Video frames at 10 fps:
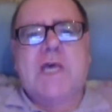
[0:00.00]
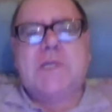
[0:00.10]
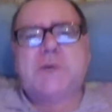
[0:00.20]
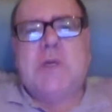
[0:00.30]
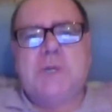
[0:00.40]

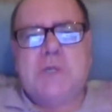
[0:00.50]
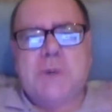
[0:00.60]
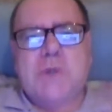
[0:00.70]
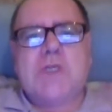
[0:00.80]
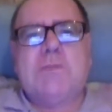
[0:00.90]
so you
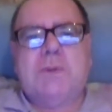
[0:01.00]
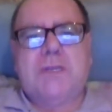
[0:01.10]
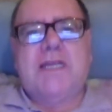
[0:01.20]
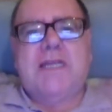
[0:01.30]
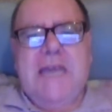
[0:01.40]
resort to
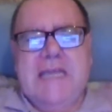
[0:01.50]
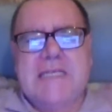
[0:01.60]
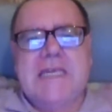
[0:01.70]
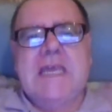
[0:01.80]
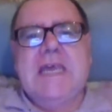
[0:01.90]
bloody
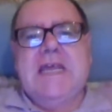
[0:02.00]
dirty